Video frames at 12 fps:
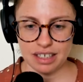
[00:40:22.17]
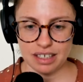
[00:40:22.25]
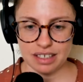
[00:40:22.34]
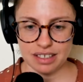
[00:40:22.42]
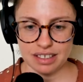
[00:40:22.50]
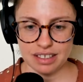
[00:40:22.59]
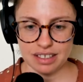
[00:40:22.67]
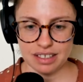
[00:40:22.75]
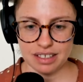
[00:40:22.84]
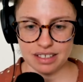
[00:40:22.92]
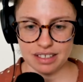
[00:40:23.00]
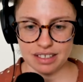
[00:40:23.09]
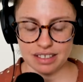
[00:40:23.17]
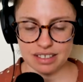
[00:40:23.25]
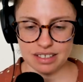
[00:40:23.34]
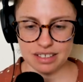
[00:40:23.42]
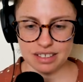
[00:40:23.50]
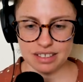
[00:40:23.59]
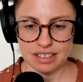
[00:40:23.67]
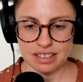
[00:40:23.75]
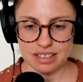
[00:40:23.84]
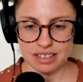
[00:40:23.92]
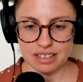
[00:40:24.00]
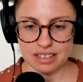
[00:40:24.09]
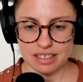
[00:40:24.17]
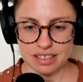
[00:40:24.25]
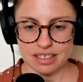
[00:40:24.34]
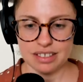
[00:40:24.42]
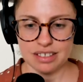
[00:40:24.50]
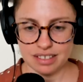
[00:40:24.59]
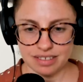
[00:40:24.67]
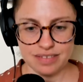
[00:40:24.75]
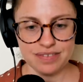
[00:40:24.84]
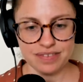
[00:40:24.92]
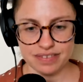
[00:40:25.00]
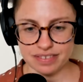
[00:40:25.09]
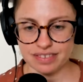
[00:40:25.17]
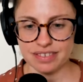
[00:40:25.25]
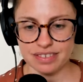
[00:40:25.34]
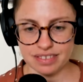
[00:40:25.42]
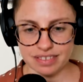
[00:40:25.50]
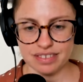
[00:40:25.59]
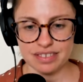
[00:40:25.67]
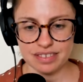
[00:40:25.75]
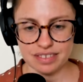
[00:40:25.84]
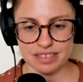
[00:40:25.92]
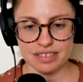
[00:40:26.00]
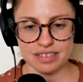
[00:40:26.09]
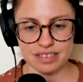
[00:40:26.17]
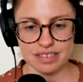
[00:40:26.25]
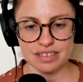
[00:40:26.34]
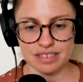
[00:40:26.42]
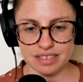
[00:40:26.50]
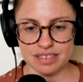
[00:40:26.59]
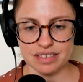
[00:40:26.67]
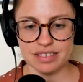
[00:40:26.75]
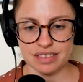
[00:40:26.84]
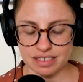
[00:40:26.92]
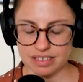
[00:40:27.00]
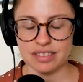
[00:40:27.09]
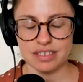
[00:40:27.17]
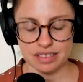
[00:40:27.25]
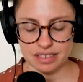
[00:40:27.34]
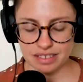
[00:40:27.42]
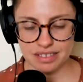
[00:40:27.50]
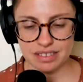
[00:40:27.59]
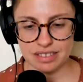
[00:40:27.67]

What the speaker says: The person shown says nothing.